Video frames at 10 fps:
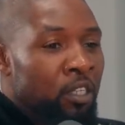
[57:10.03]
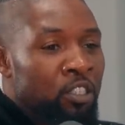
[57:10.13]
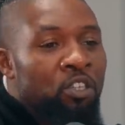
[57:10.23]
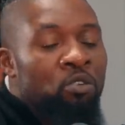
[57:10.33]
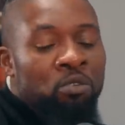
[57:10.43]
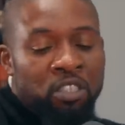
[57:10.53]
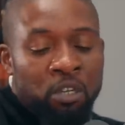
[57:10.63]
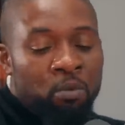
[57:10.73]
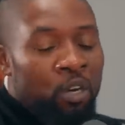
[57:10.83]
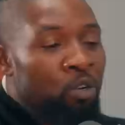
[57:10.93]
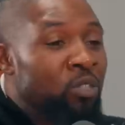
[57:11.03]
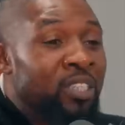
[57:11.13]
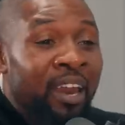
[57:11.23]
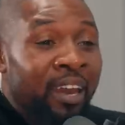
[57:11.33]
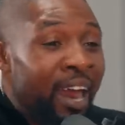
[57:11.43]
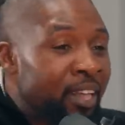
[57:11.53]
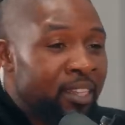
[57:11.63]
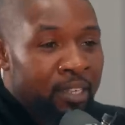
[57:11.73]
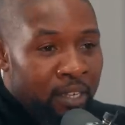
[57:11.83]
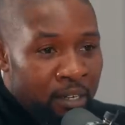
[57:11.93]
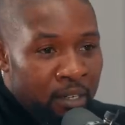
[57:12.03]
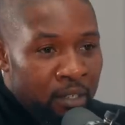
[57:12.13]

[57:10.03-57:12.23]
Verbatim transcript: So someone who's an athlete,